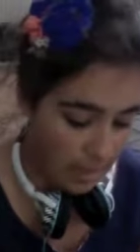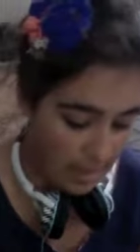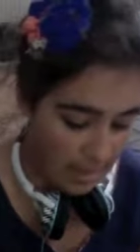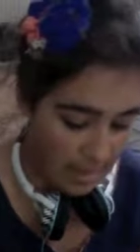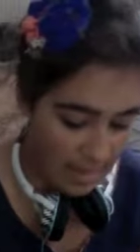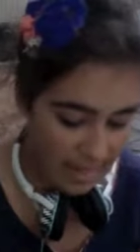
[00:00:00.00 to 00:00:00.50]

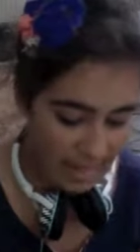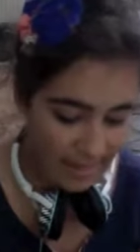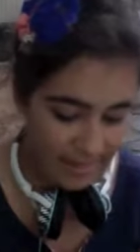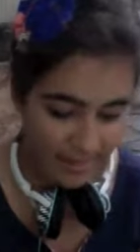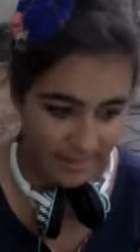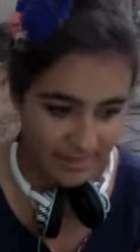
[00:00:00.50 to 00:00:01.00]
And
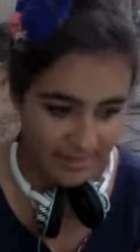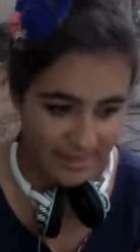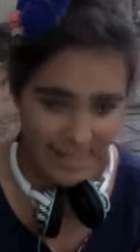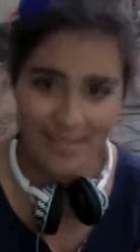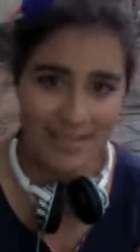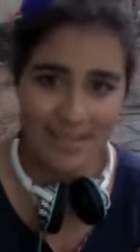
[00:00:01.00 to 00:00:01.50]

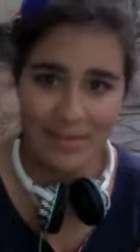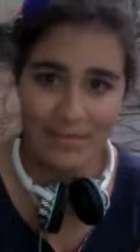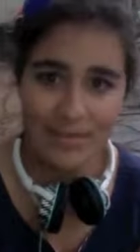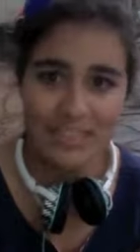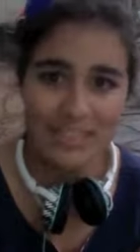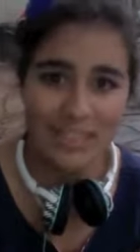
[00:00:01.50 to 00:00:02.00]
I think that would
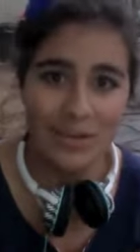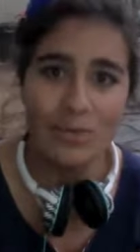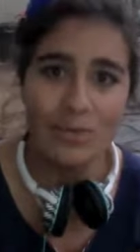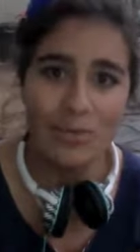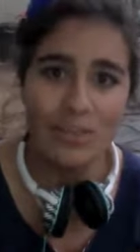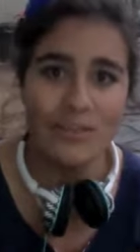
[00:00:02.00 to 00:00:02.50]
be so
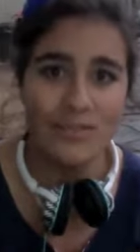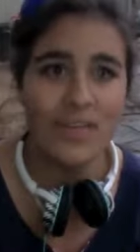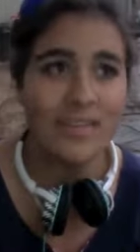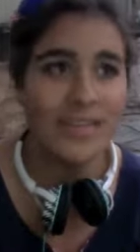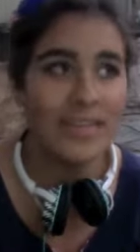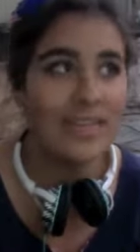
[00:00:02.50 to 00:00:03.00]
much fun.
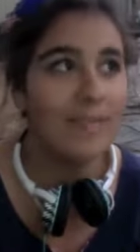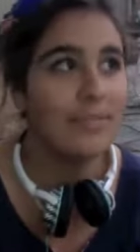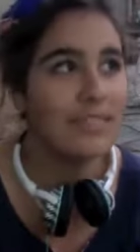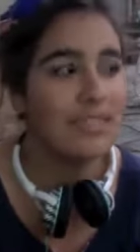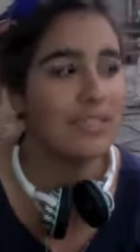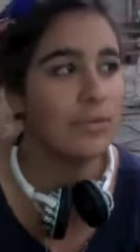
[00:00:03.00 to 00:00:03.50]
Like that'd be
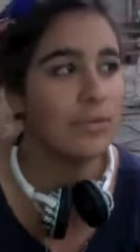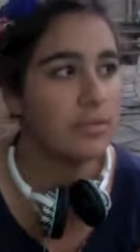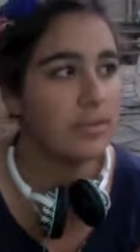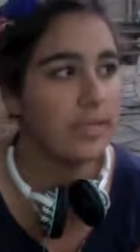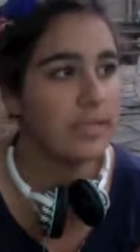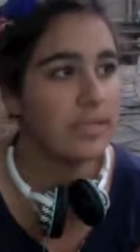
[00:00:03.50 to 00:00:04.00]
such a cool
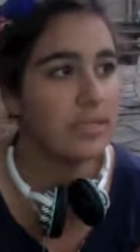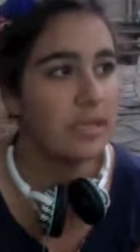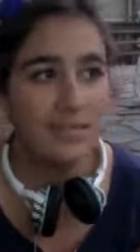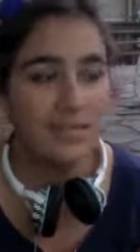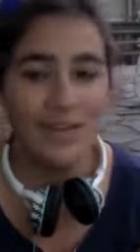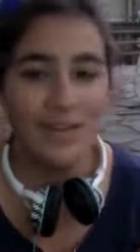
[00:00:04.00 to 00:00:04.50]
experience.
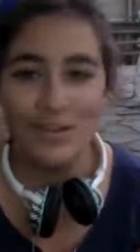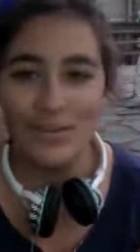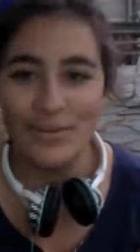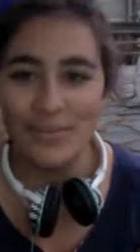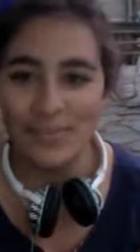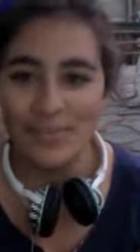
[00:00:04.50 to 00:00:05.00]
I don't know.
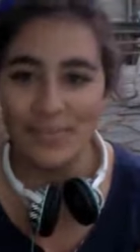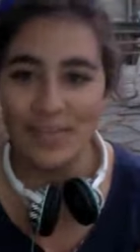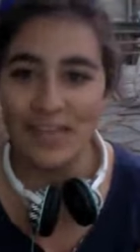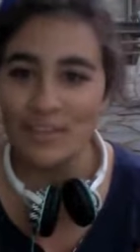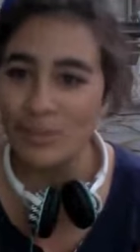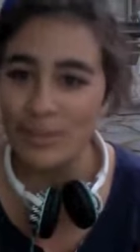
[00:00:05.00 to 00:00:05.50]
I
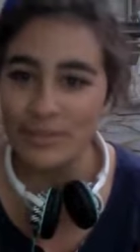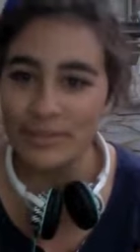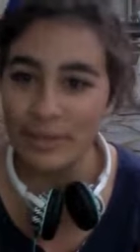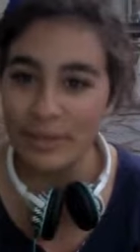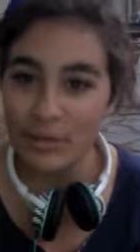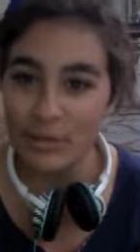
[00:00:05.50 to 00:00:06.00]
just want to do
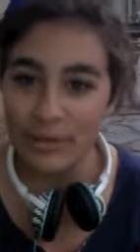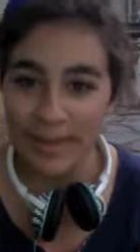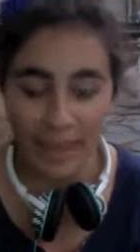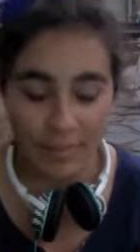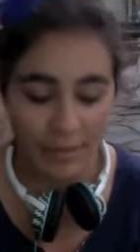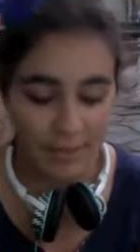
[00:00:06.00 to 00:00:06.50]
something cool in a
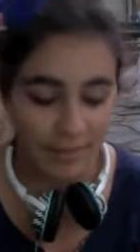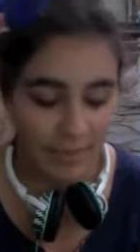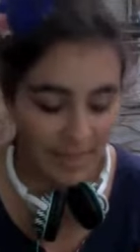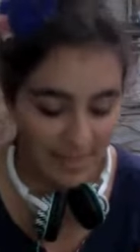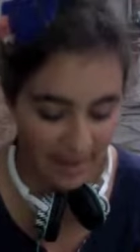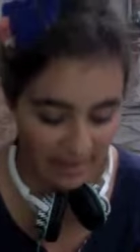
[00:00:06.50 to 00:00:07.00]
gap year.
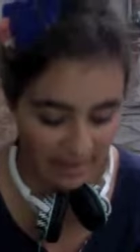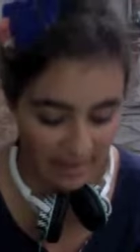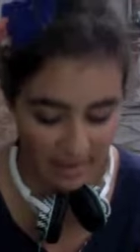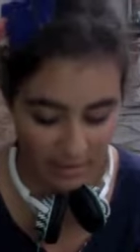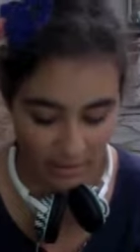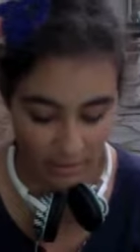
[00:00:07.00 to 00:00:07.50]
And then after
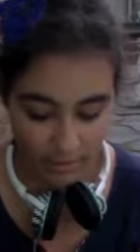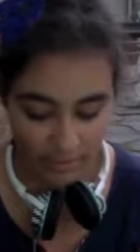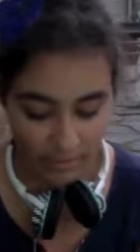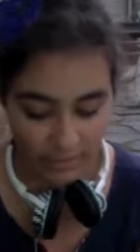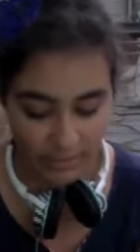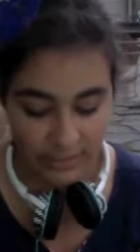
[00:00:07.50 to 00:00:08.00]
that, I'll go to
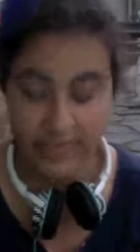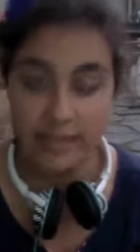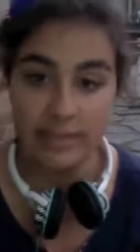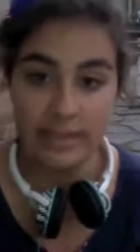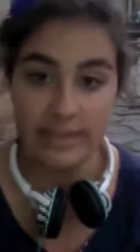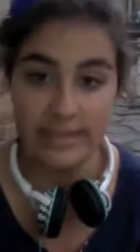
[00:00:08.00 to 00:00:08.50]
university.
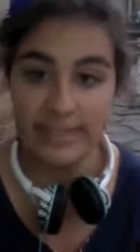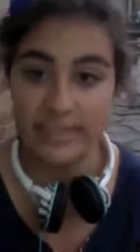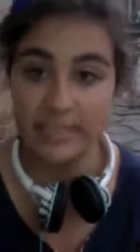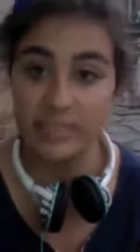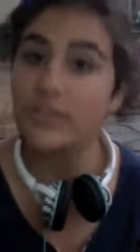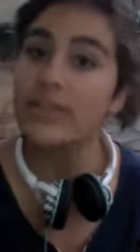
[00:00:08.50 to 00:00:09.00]
I'll get a
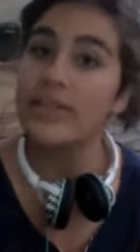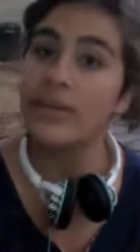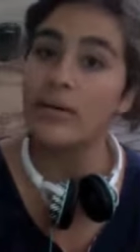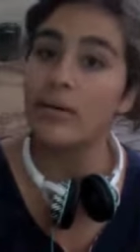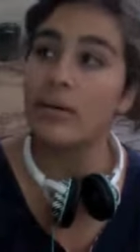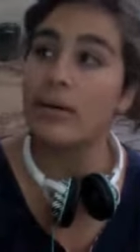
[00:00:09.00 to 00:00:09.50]
teaching degree
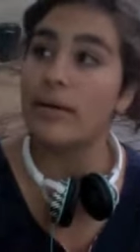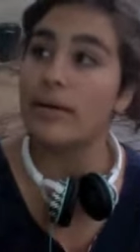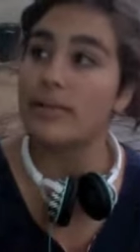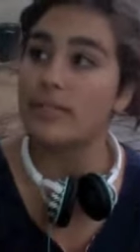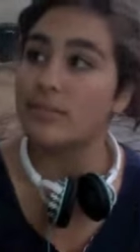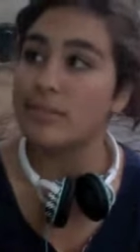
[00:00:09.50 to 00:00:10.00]
or
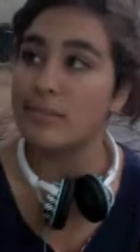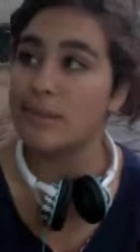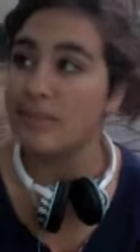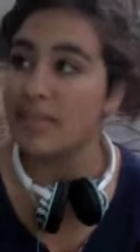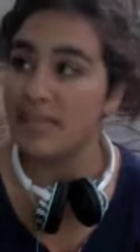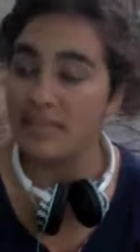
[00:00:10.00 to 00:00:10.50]
and someone
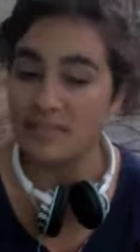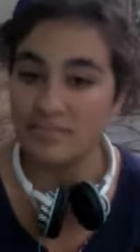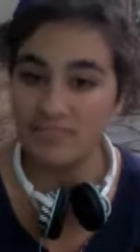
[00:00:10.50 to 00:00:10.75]
maybe like